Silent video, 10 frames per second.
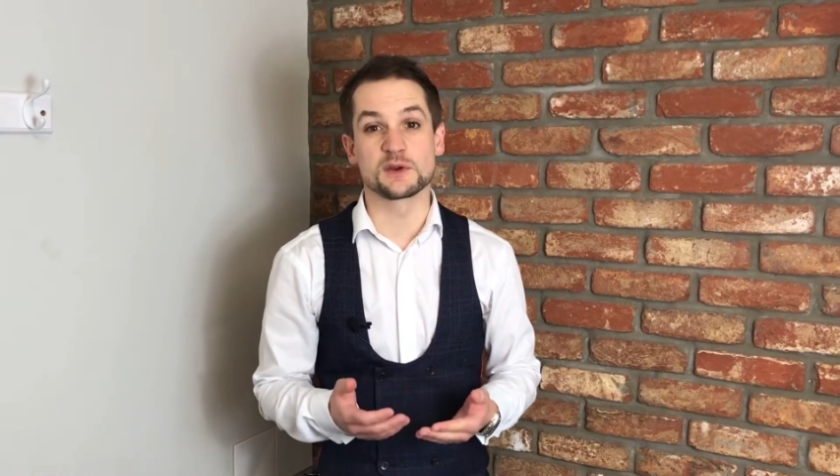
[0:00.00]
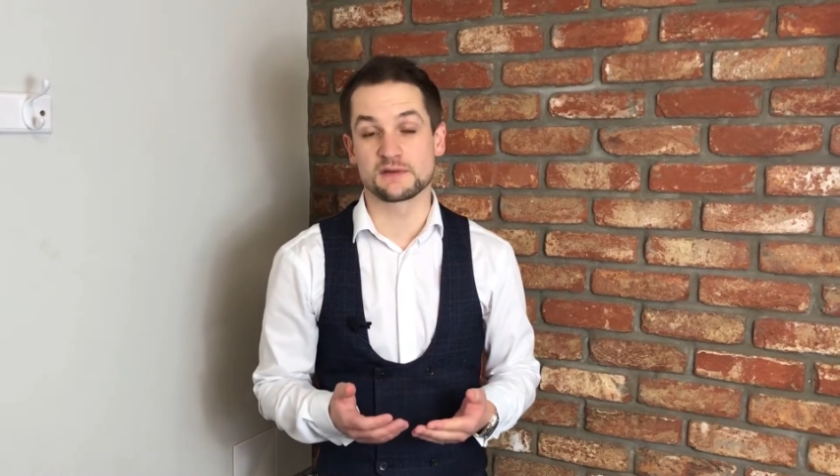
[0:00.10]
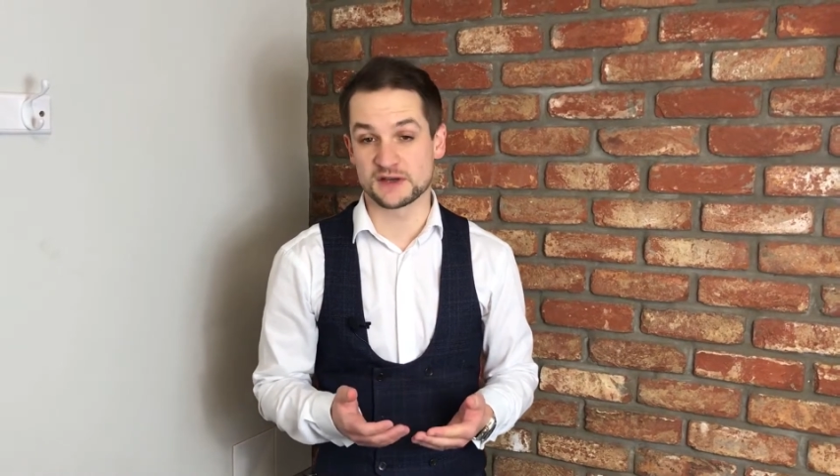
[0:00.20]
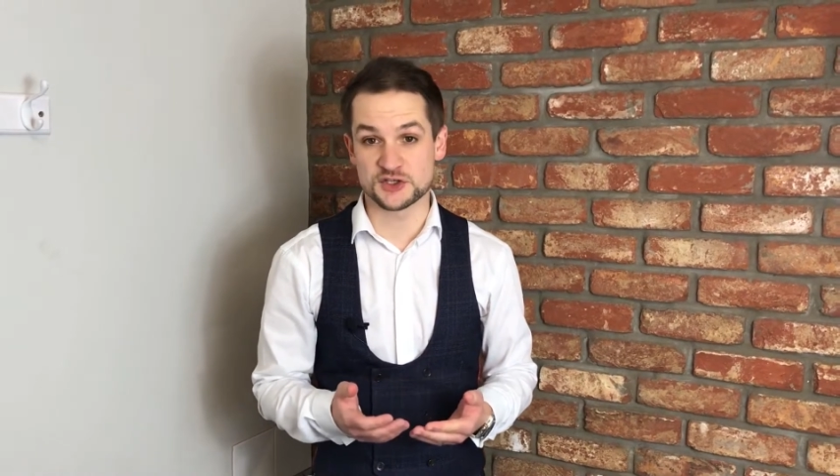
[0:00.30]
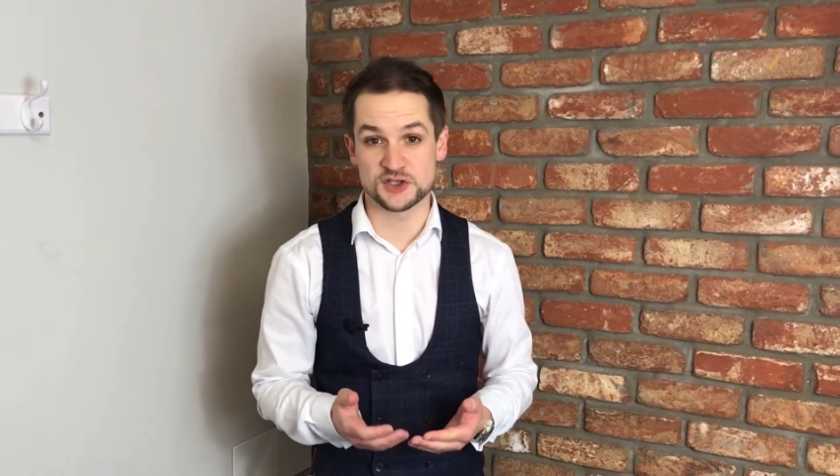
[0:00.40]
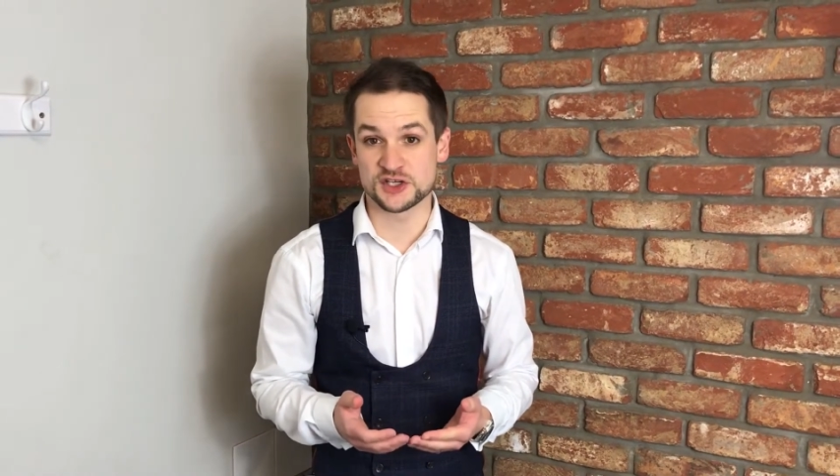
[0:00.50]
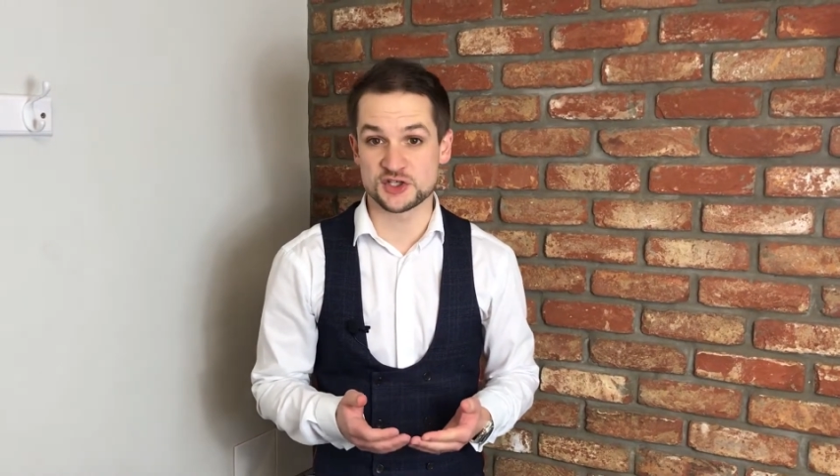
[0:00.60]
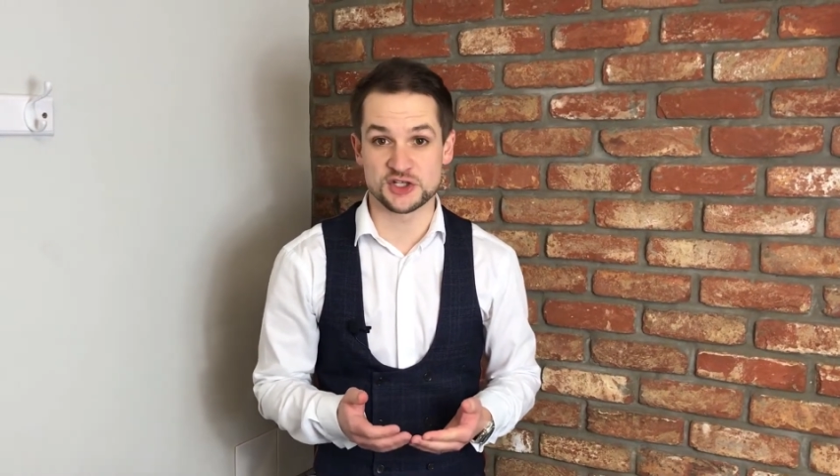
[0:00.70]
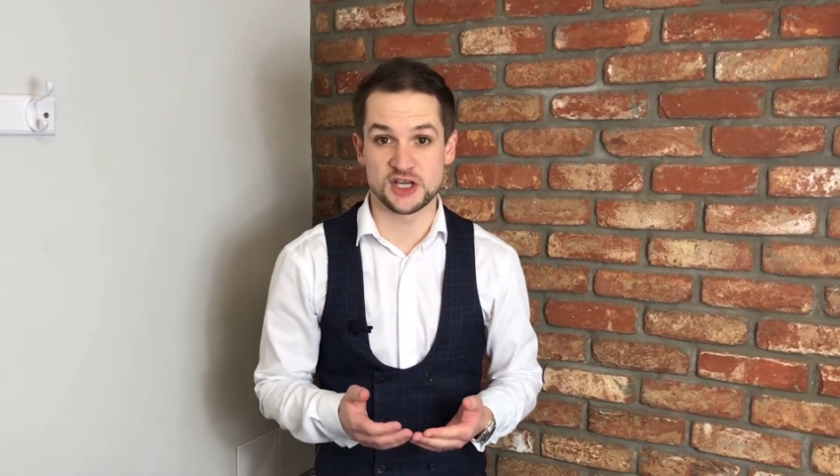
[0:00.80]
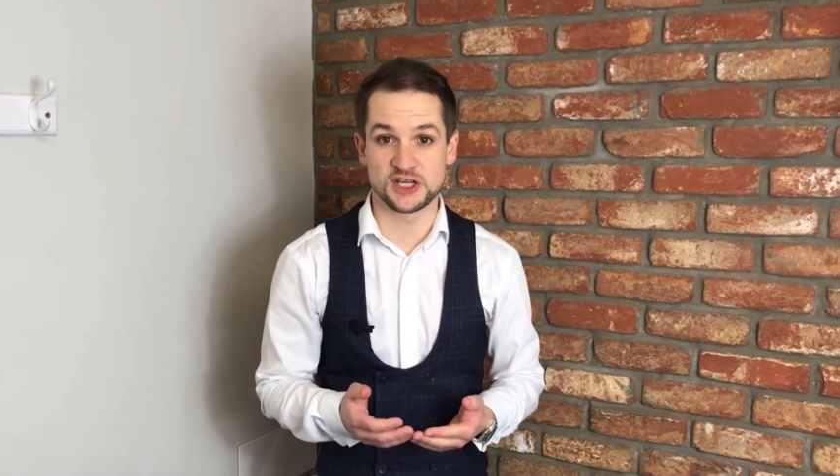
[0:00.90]
vision has
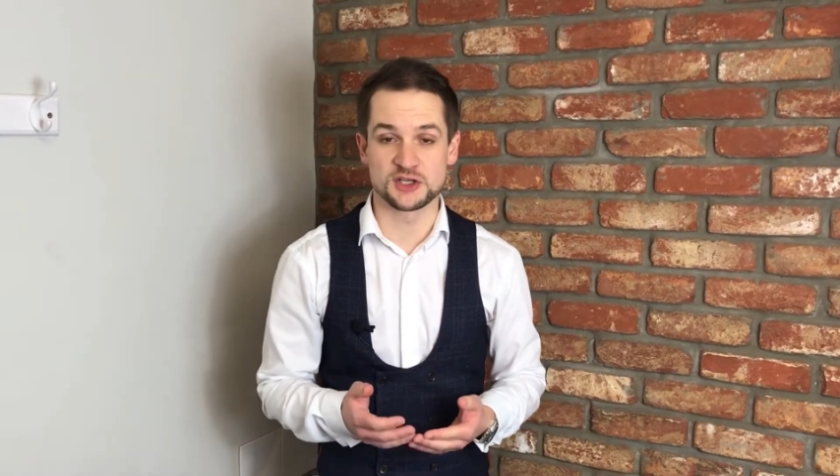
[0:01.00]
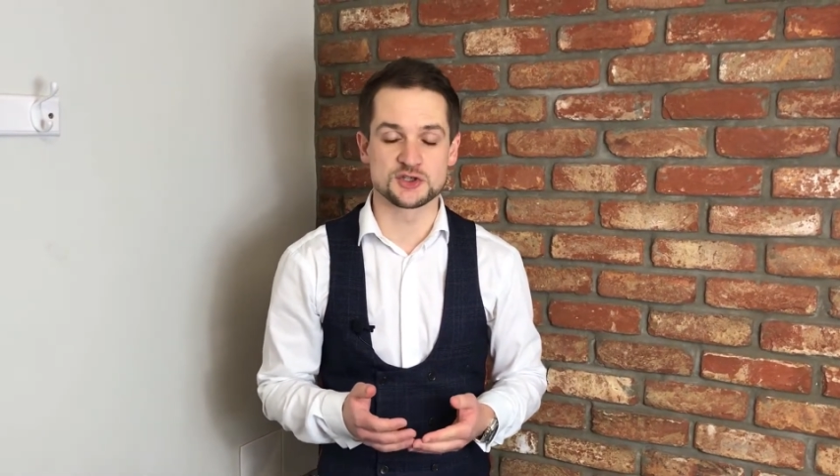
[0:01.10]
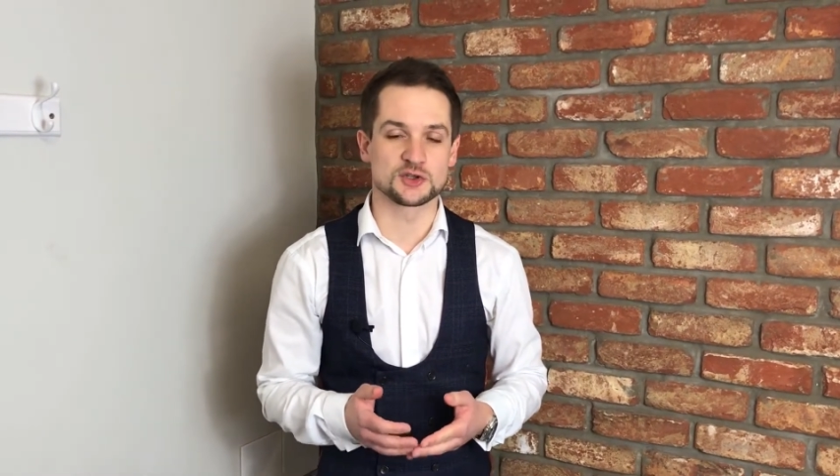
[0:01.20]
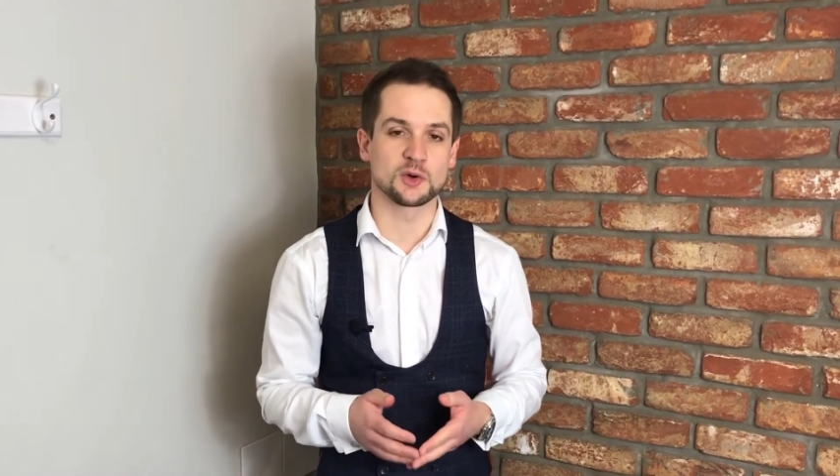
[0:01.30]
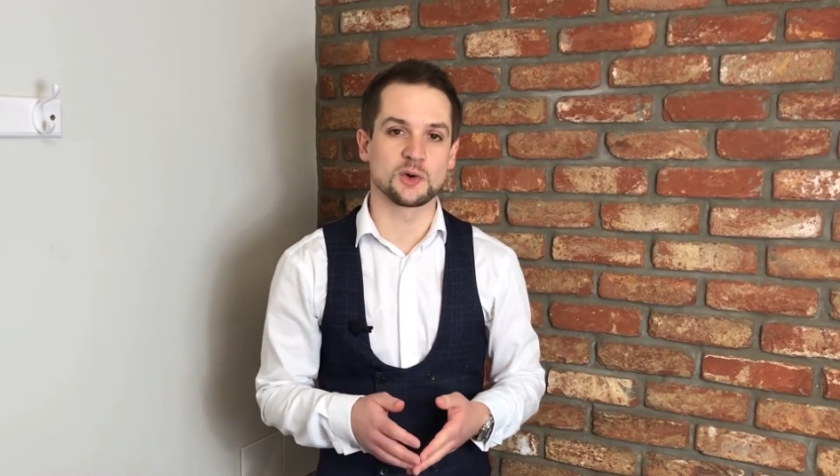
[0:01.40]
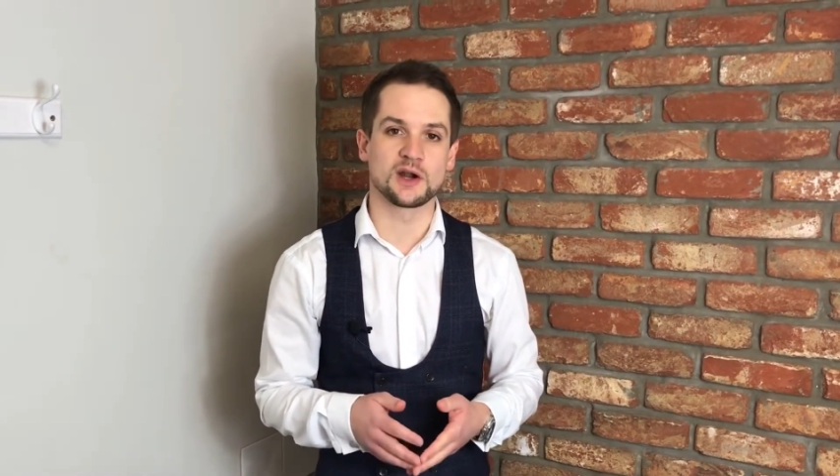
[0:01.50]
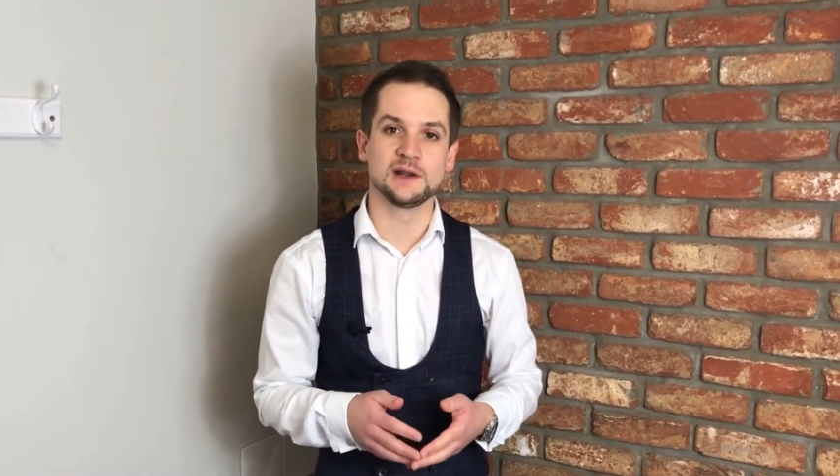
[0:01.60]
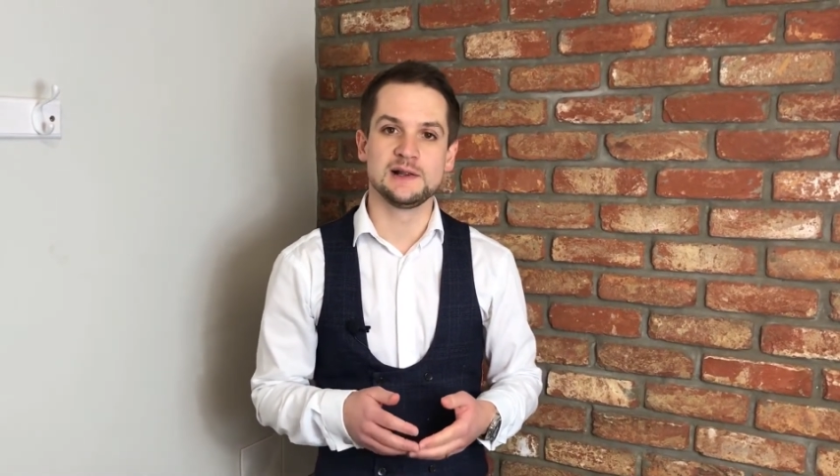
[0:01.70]
changed or